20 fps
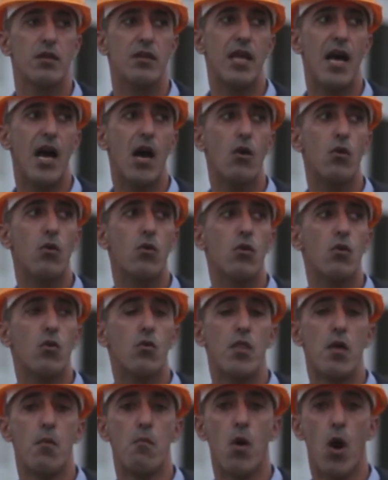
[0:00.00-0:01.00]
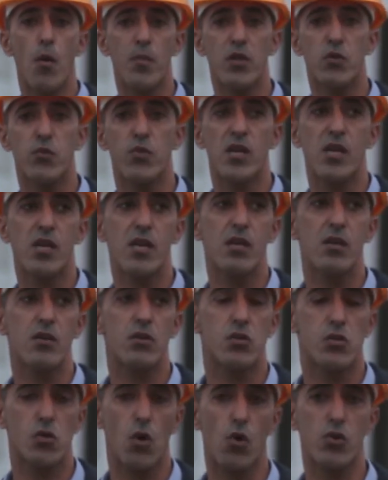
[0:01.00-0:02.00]
Now, the moment
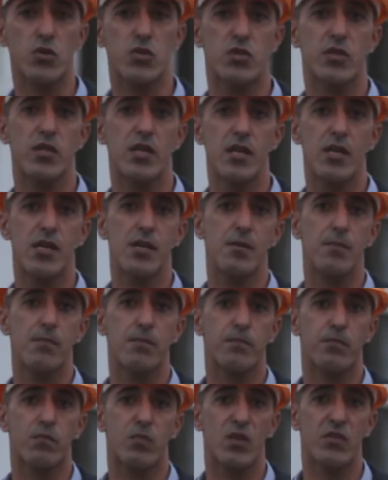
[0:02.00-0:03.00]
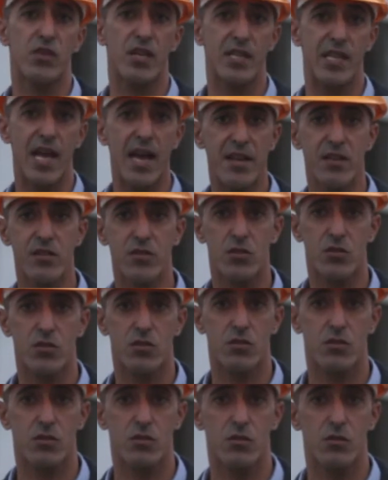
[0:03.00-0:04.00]
we source the, um, the
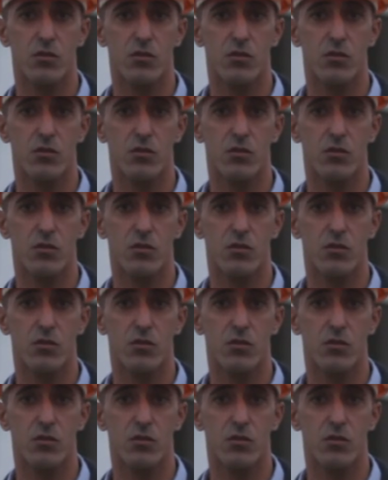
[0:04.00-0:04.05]
tenants,